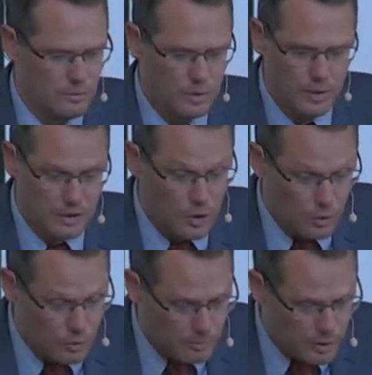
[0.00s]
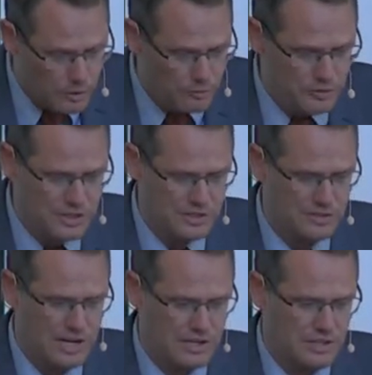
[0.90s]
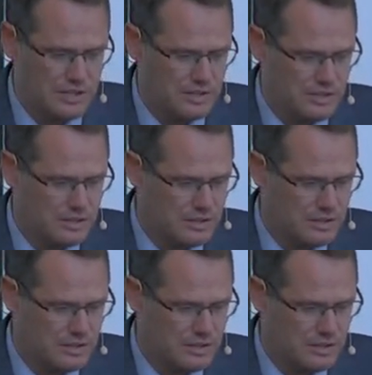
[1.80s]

Where we can remove distractions.